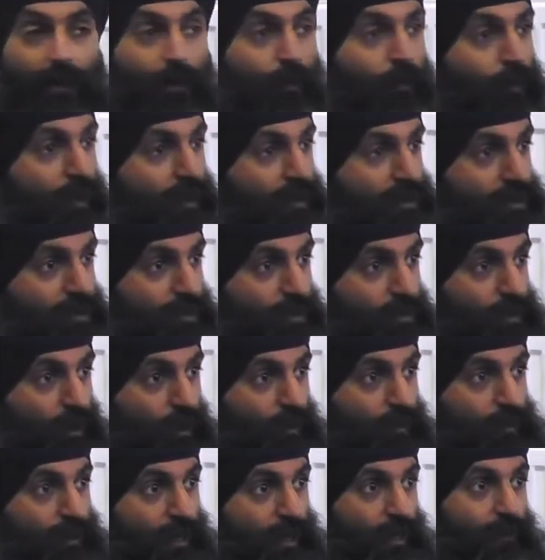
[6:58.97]
Once you
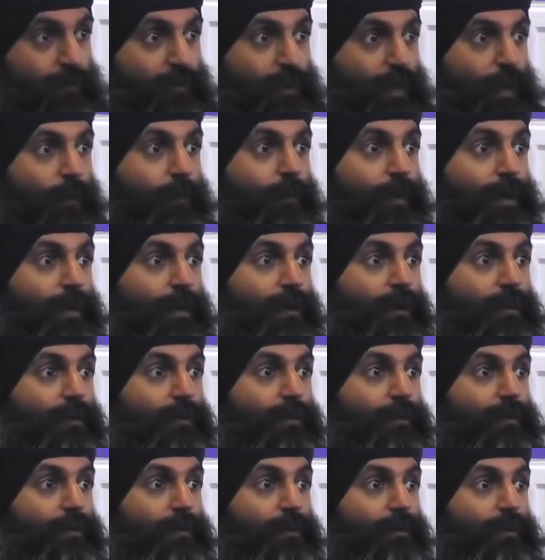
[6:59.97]
go down that
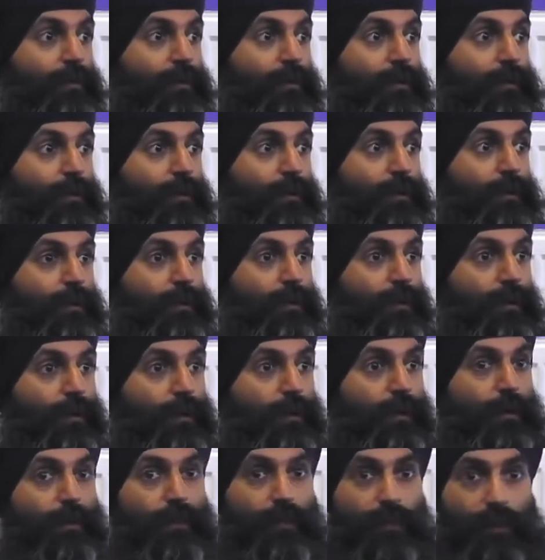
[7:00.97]
path,
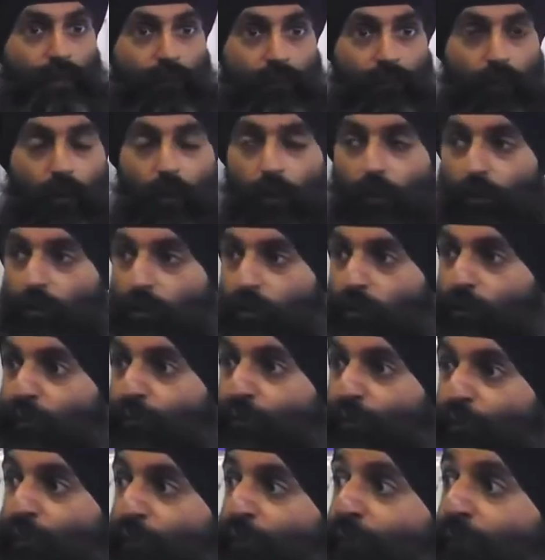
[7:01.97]
the more you
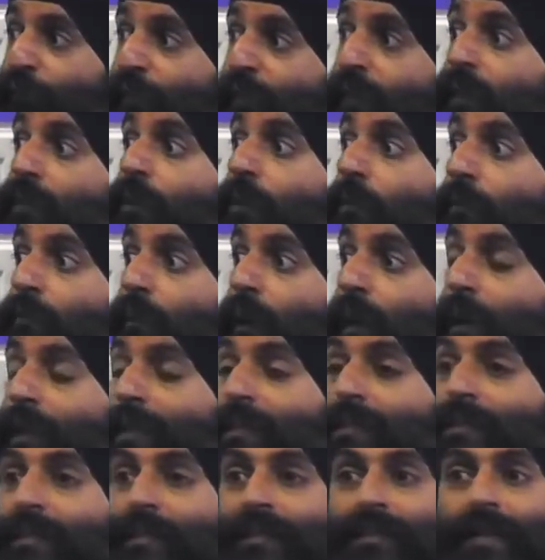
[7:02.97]
fulfill your
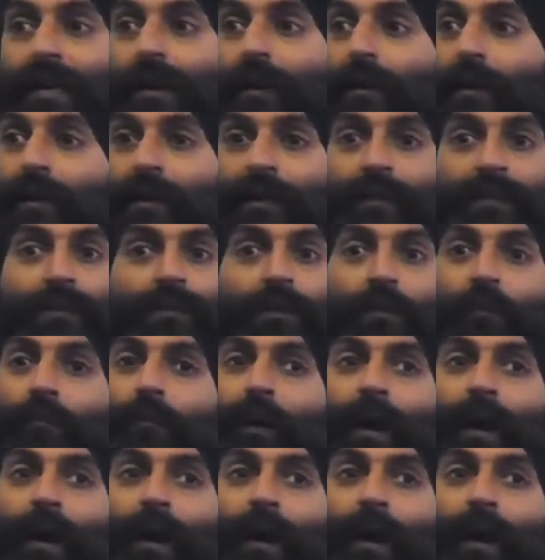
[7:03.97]
mind's desires, your